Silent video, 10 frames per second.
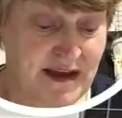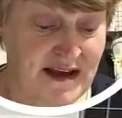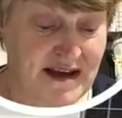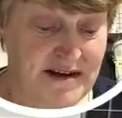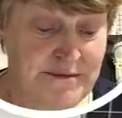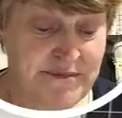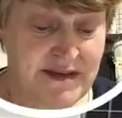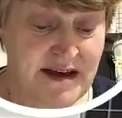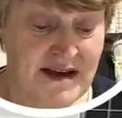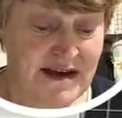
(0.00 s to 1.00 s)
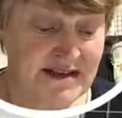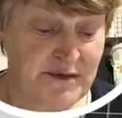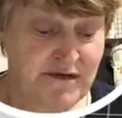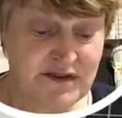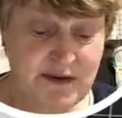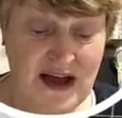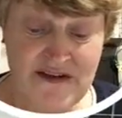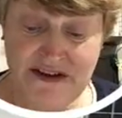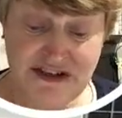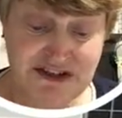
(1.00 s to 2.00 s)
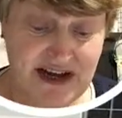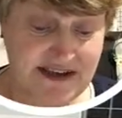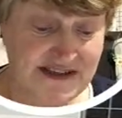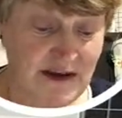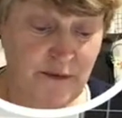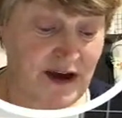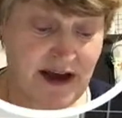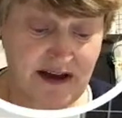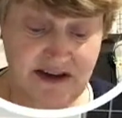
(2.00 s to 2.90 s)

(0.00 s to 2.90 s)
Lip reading: some of us were having a chat somewhere,